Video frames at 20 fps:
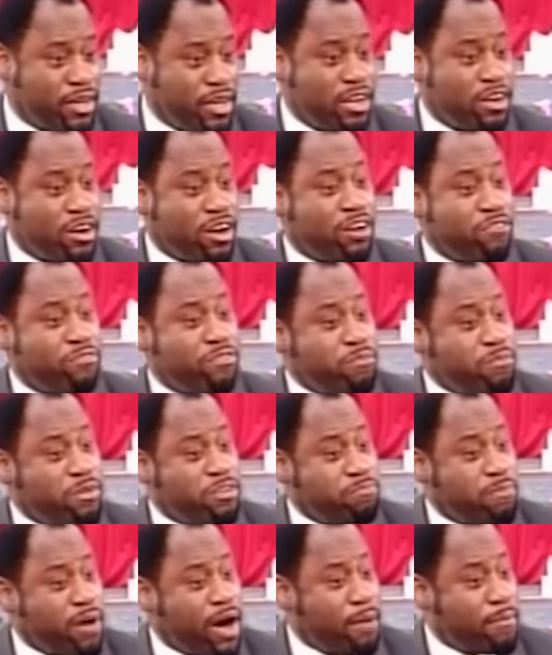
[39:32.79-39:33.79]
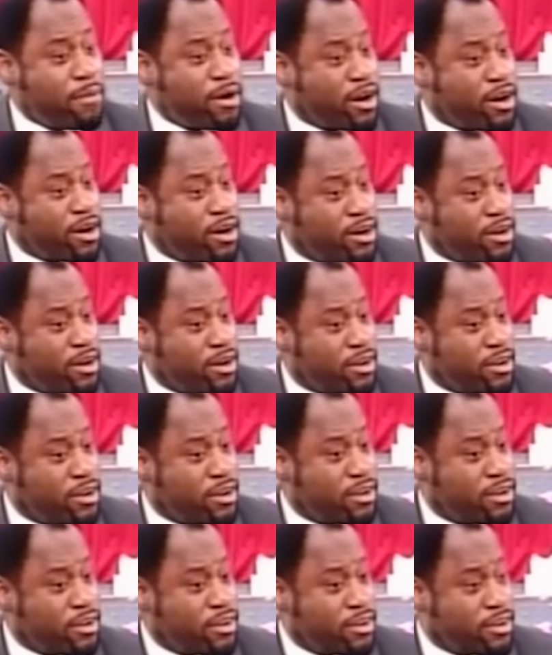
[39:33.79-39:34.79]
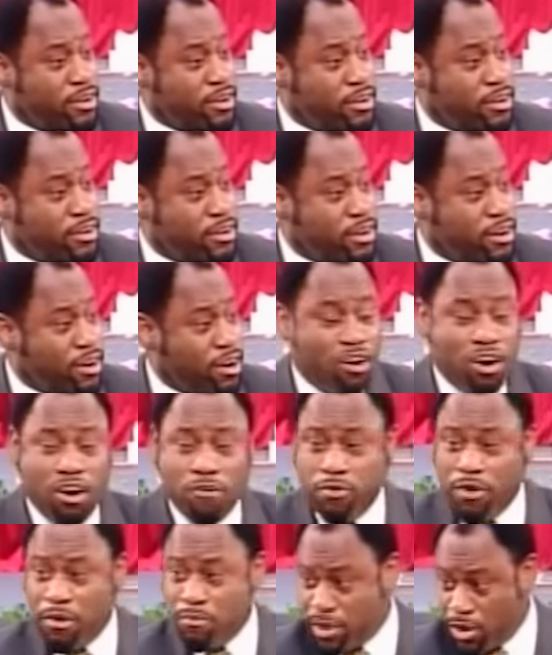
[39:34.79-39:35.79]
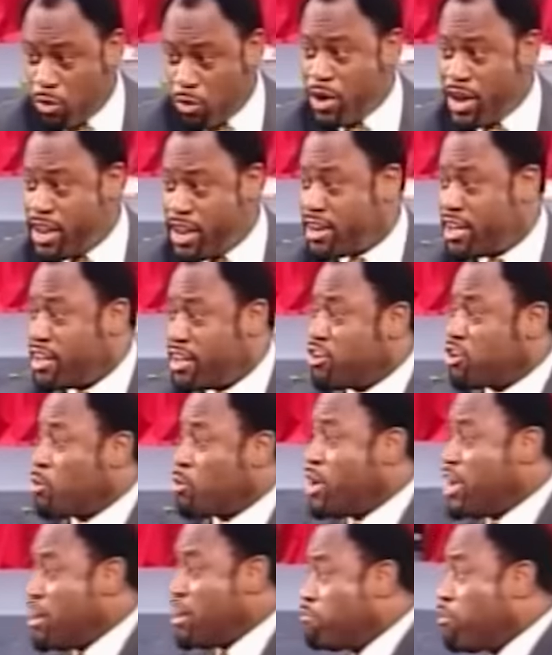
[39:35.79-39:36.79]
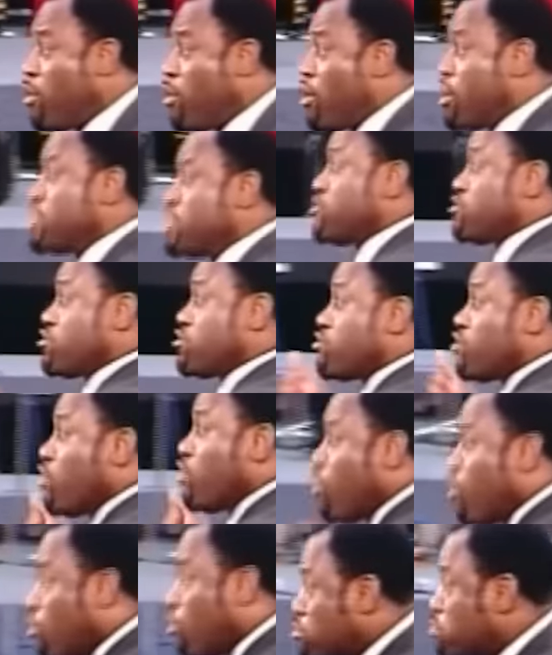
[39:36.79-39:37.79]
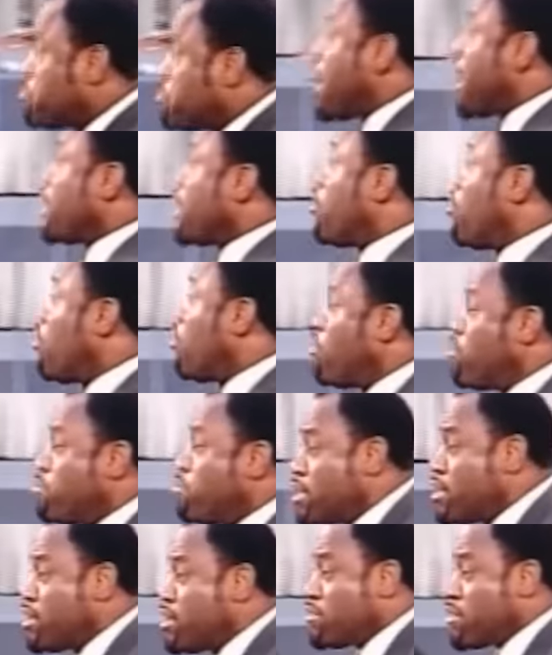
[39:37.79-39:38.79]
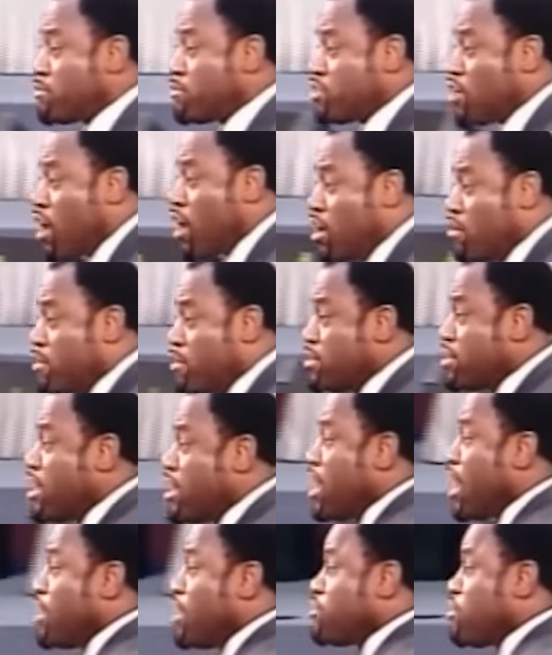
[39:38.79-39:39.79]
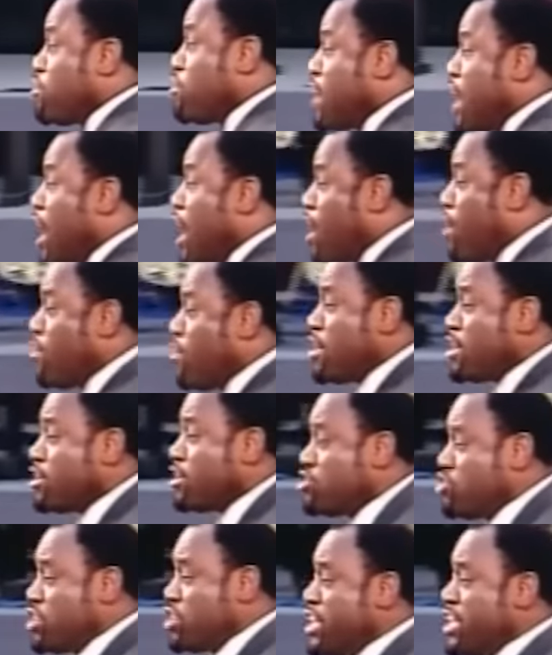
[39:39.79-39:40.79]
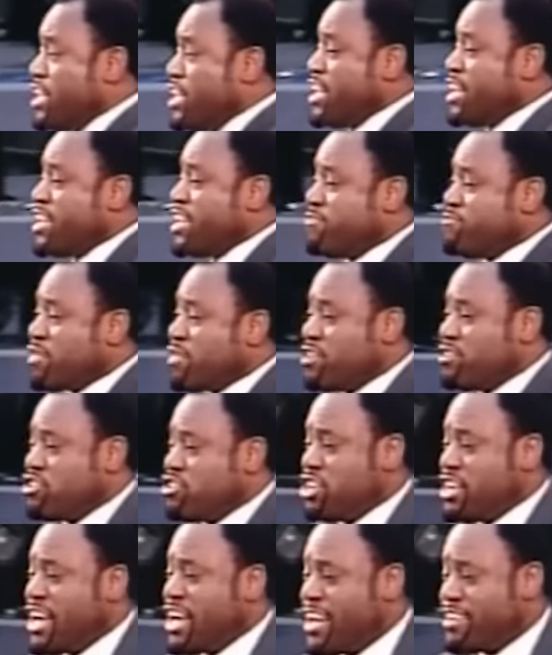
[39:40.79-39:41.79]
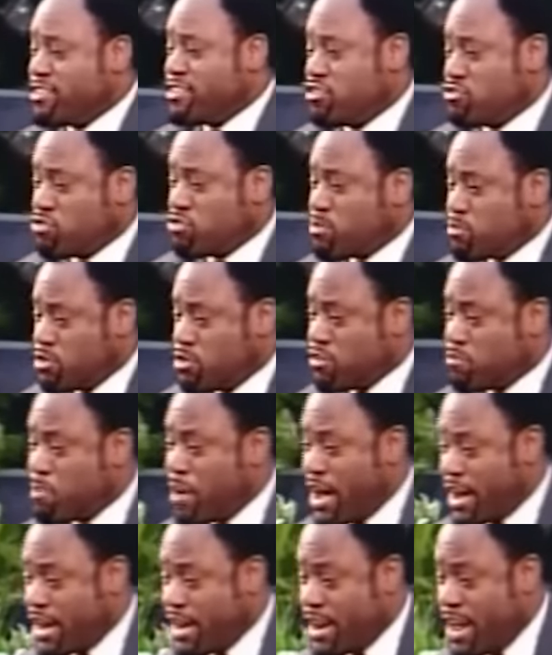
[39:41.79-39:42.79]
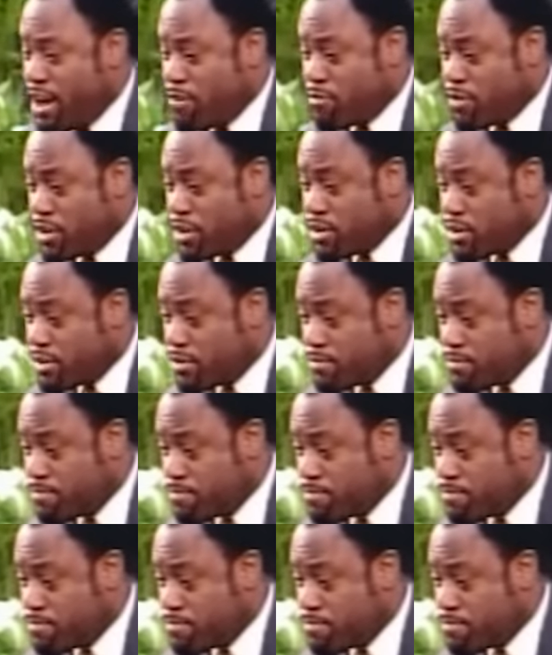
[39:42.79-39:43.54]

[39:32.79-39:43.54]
He got it from his mama or from the queen. The queen brought the scrolls back home from Solomon, and so now she she has the scriptures back in Africa.